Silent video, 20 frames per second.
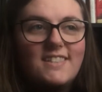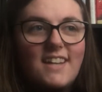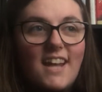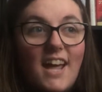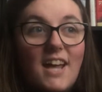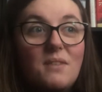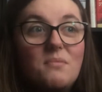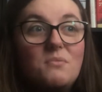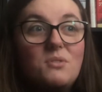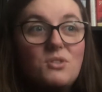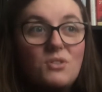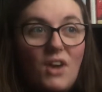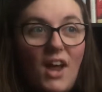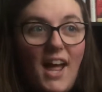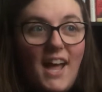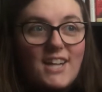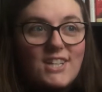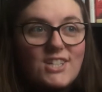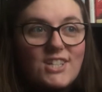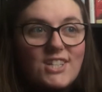I am
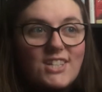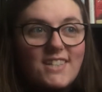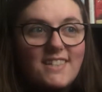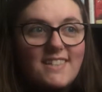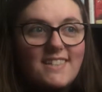trash.